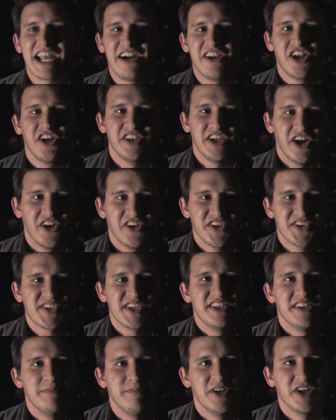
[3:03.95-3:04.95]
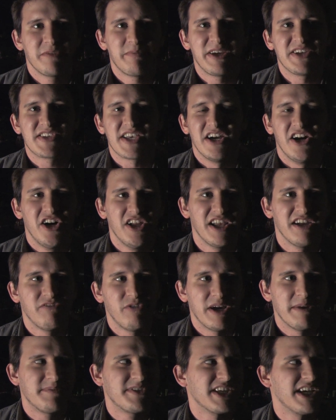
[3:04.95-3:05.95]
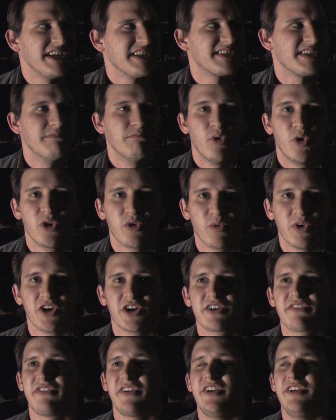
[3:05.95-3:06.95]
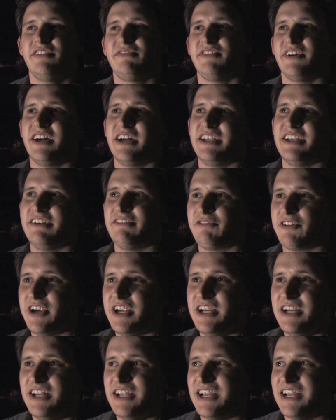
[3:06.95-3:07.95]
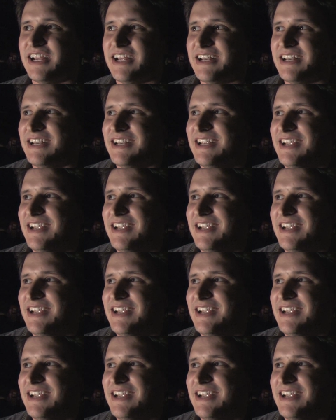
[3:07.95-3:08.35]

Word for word: out all the artists in the book, because they all have websites and more work for you to find and read, and